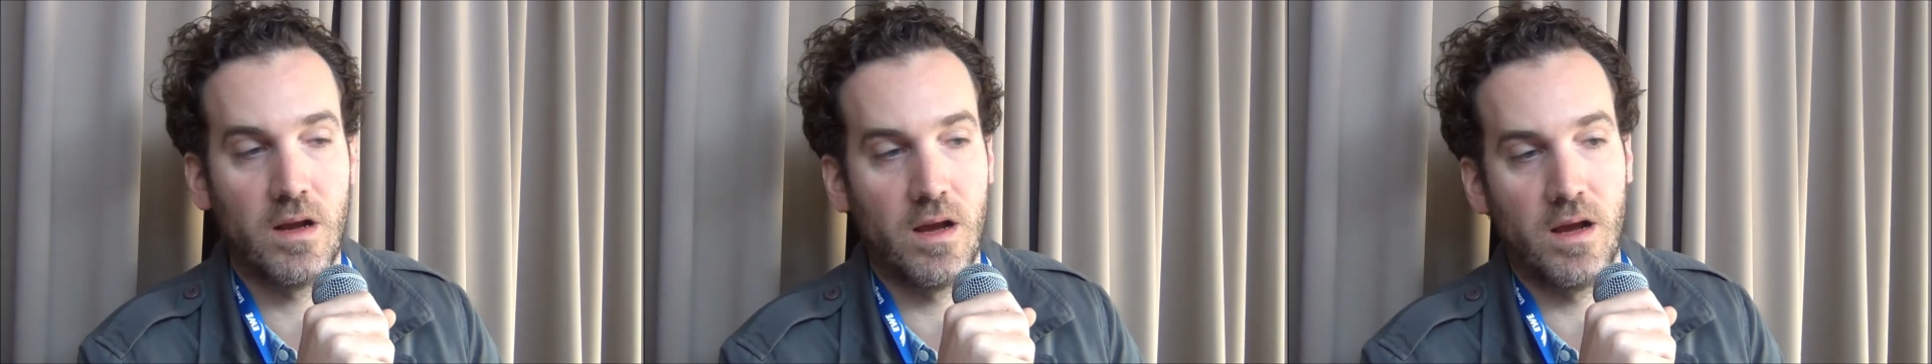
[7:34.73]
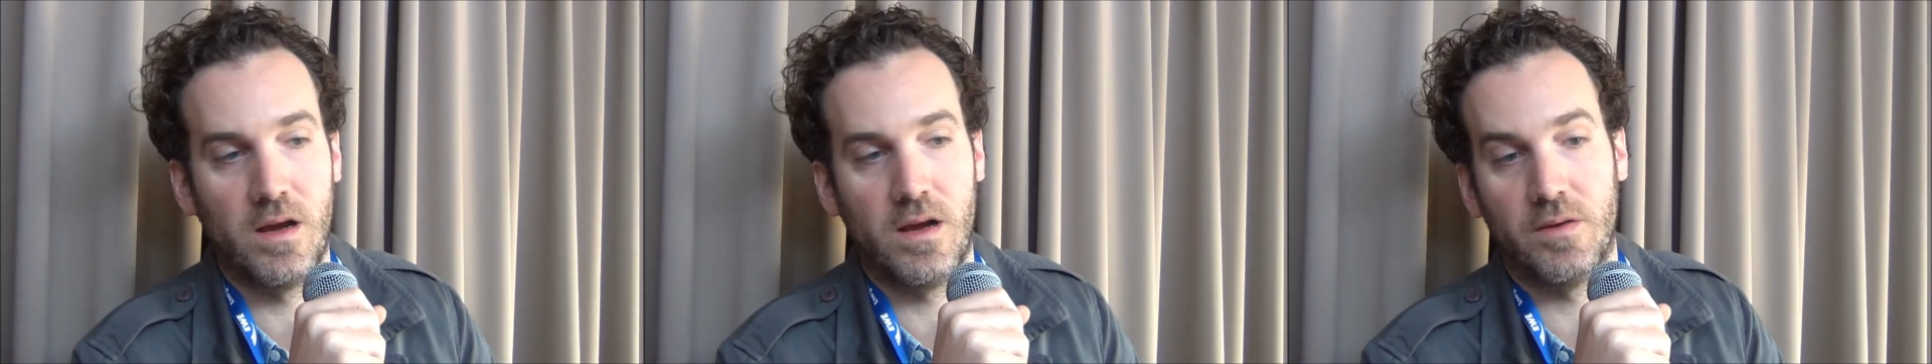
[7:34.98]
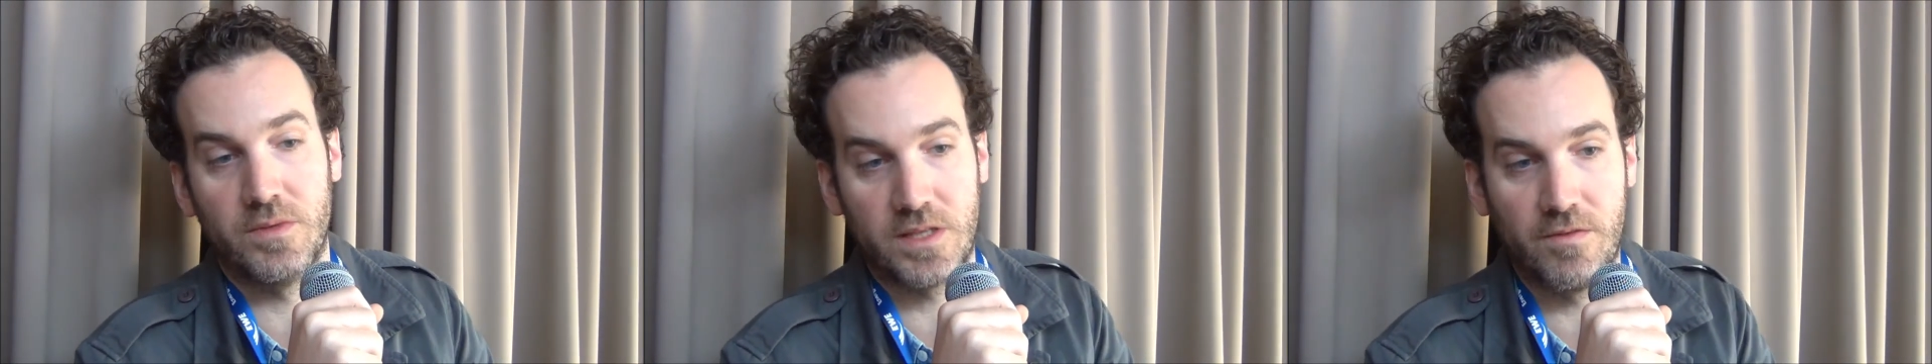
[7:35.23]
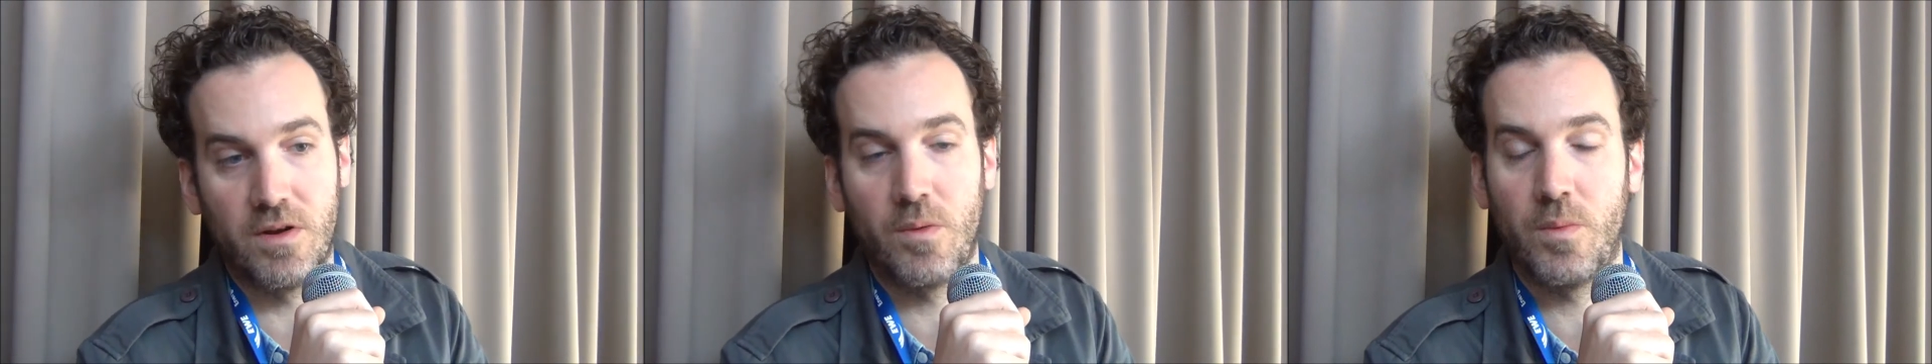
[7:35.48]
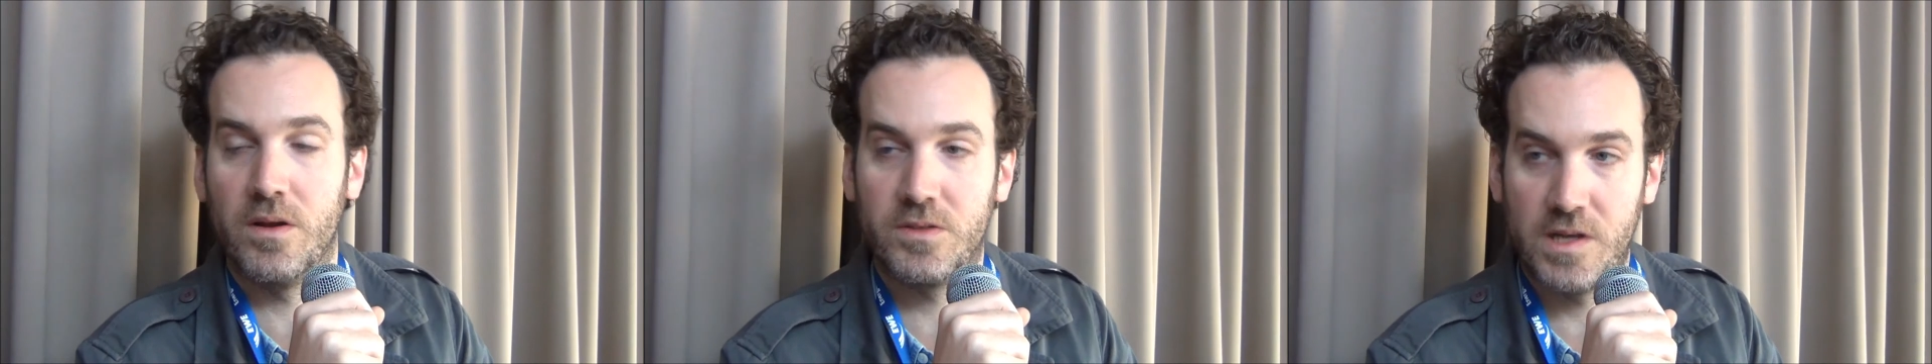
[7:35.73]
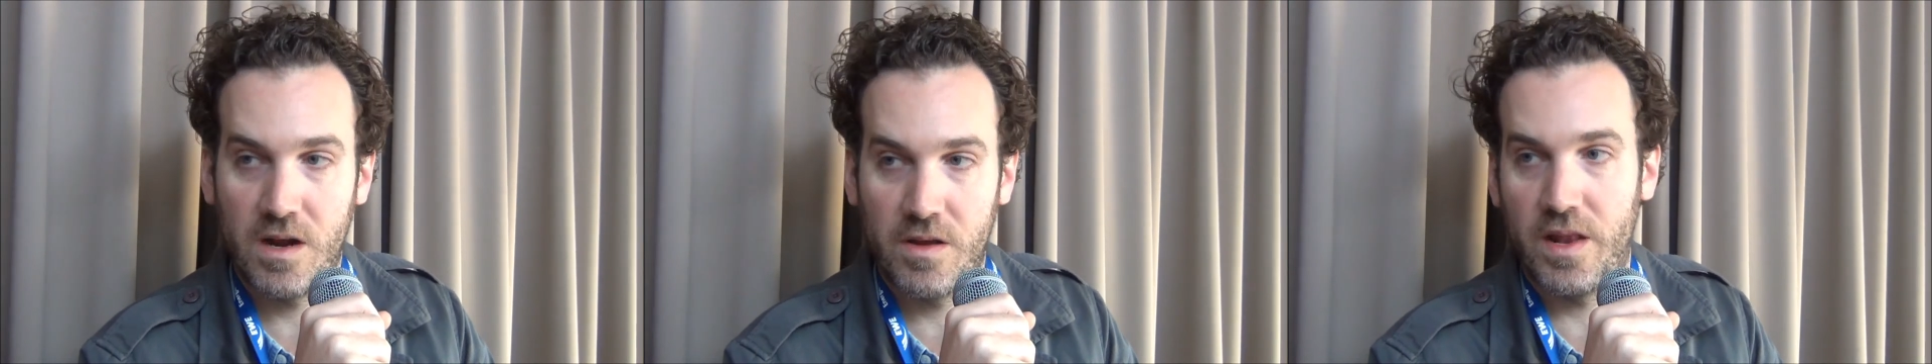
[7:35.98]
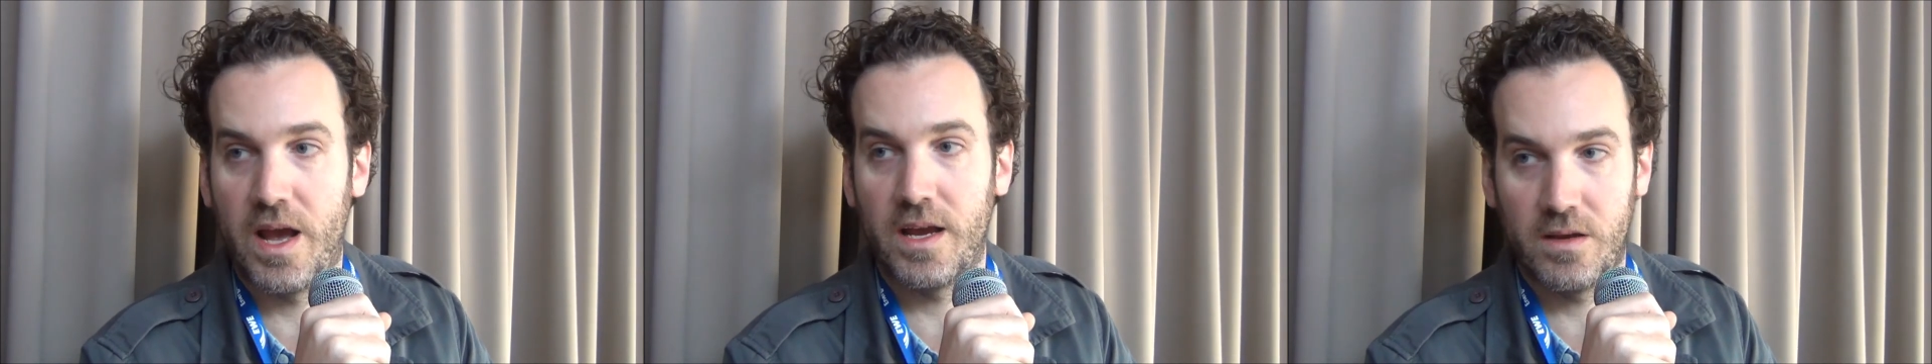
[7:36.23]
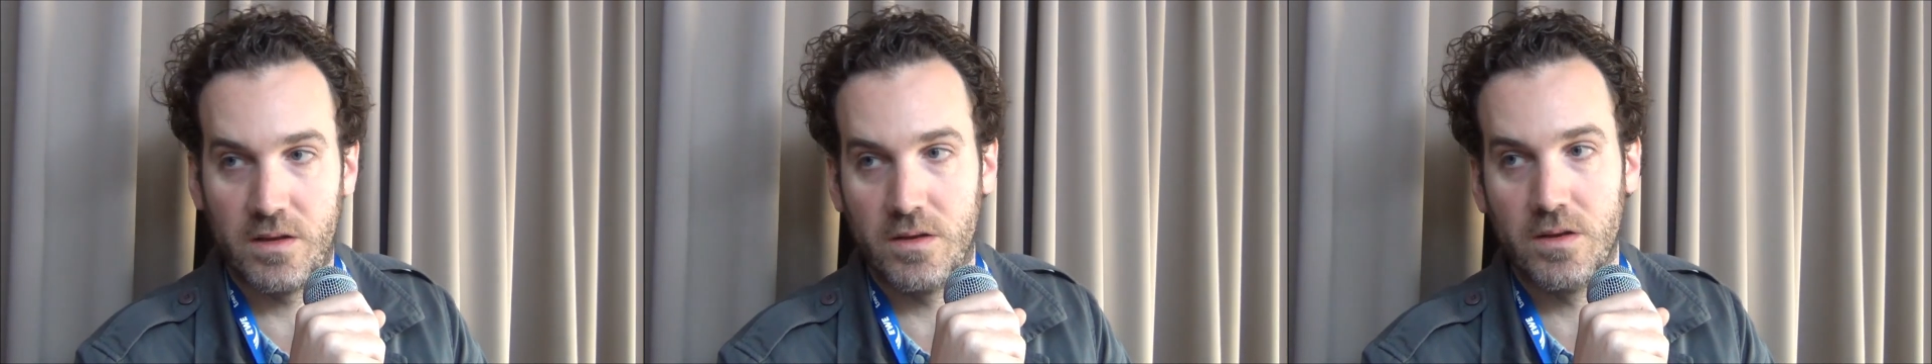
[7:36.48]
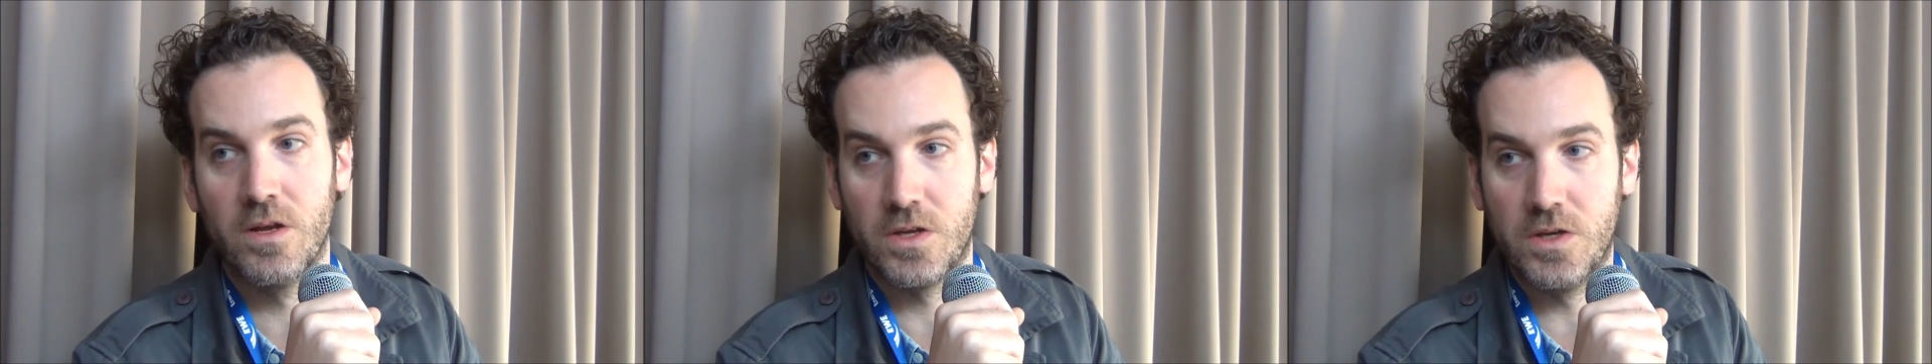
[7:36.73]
I was given a wheelchair that I could